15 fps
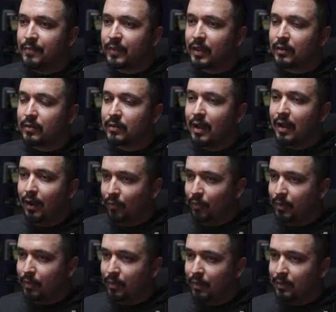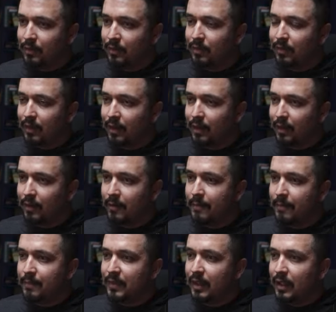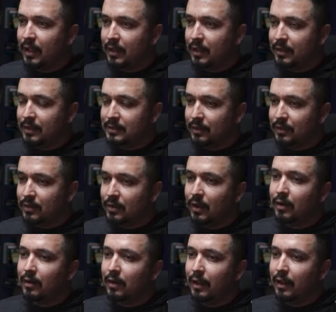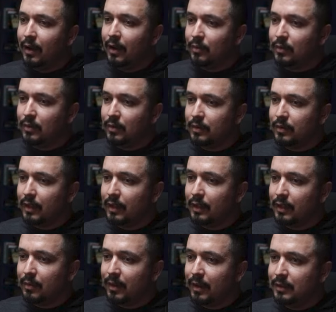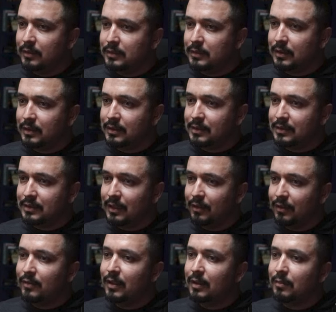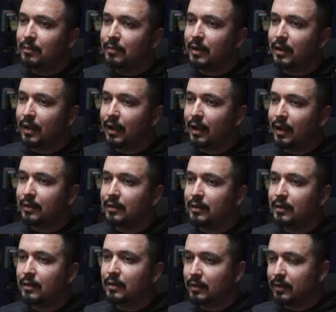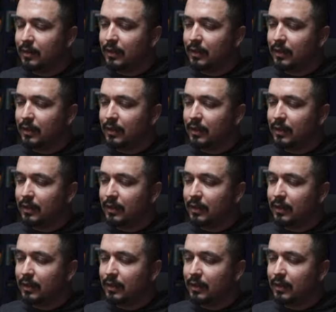So now we want to say this entire layout, the EMAs, save them under